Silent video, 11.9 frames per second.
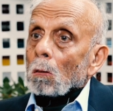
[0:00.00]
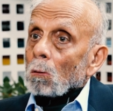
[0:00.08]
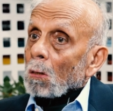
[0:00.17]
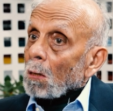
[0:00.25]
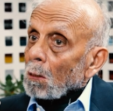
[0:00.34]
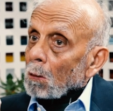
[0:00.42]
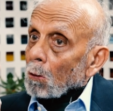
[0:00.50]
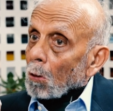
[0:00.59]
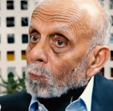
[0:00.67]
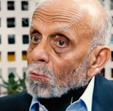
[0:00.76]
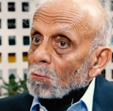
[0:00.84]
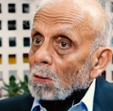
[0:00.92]
The Indian
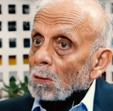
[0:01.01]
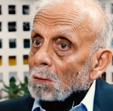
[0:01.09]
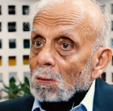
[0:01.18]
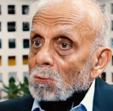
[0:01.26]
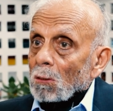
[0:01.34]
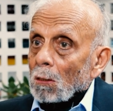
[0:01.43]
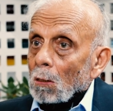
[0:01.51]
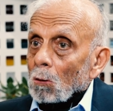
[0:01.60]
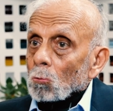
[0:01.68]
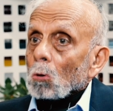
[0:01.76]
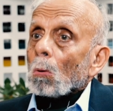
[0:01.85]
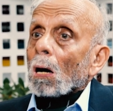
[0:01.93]
officer doesn't say,
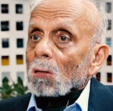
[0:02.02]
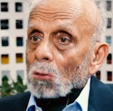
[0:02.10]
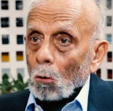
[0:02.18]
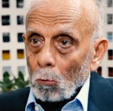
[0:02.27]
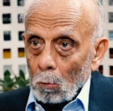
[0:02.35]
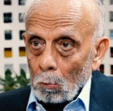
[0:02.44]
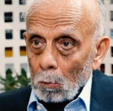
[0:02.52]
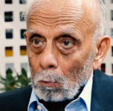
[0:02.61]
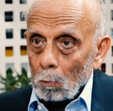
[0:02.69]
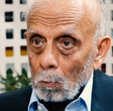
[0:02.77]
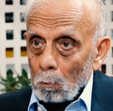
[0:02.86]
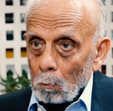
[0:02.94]
"Tum aage jao,
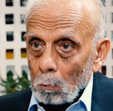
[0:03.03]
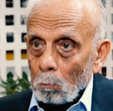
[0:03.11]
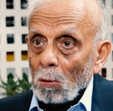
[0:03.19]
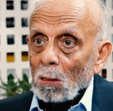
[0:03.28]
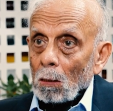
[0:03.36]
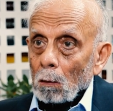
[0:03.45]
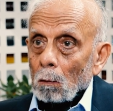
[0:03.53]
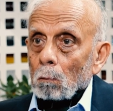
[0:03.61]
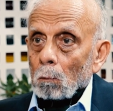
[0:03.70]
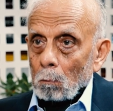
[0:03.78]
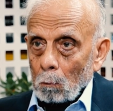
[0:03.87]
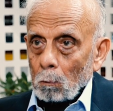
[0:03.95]

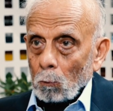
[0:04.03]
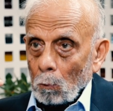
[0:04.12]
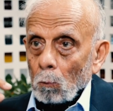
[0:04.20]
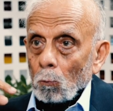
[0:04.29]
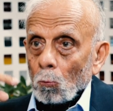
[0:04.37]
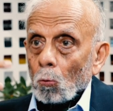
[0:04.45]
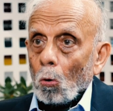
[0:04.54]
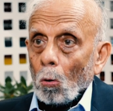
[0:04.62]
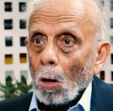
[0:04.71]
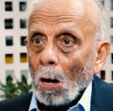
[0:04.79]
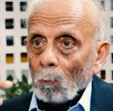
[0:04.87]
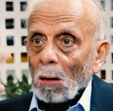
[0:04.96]
you
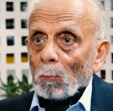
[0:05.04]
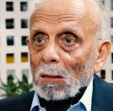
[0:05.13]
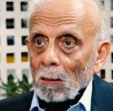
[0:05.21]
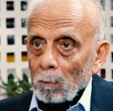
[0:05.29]
go, I'm coming."